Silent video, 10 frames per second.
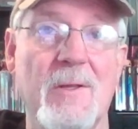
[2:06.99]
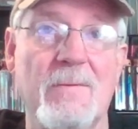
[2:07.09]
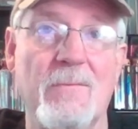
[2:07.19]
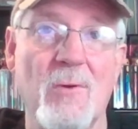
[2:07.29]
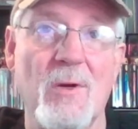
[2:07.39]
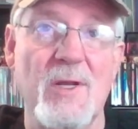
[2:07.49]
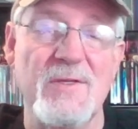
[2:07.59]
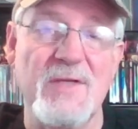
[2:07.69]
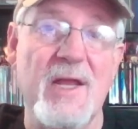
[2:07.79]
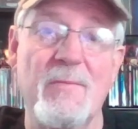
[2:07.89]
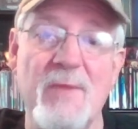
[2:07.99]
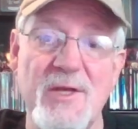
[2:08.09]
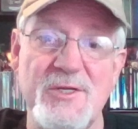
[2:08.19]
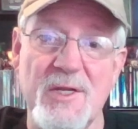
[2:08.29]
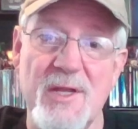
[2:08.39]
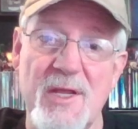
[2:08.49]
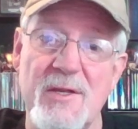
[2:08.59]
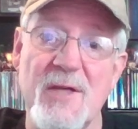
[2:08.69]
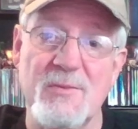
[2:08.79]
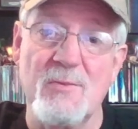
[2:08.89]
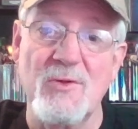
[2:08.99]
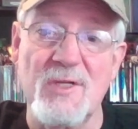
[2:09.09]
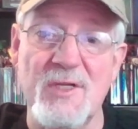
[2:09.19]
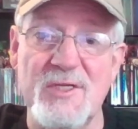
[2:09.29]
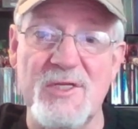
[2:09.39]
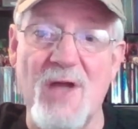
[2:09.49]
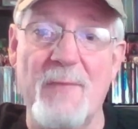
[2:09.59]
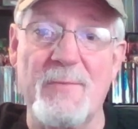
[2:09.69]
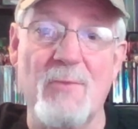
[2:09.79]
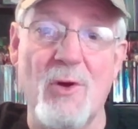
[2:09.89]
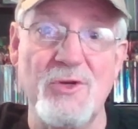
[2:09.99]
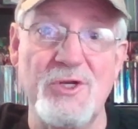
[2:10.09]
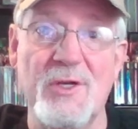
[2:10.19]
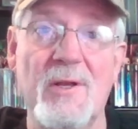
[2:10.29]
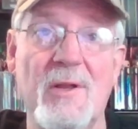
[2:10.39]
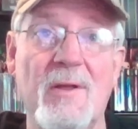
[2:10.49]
for his animation. He does mostly stop motion.